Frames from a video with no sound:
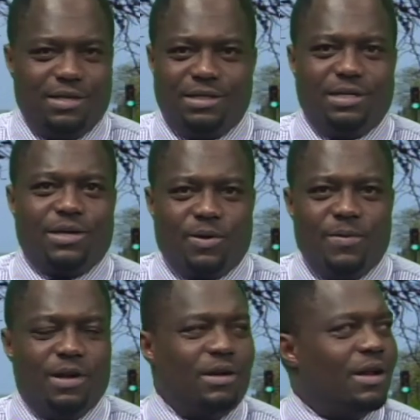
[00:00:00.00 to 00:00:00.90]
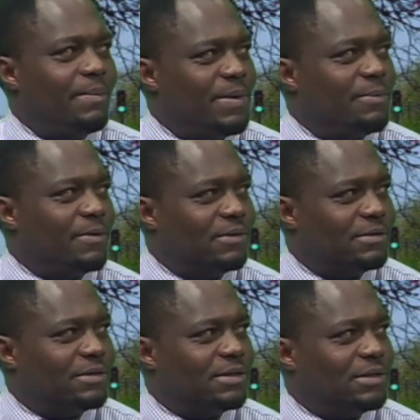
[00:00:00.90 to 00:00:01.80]
It's in the community that
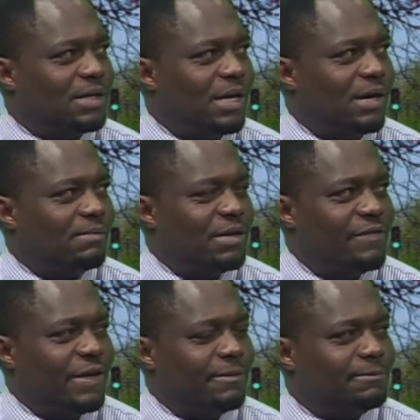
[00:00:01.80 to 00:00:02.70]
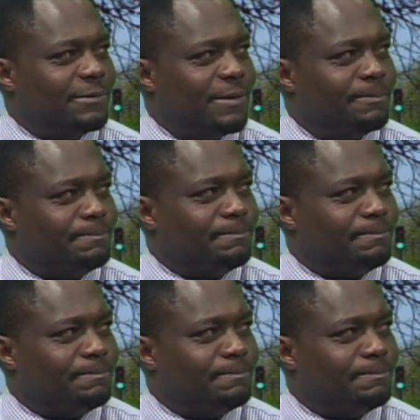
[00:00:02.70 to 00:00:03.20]
people um, live in. So.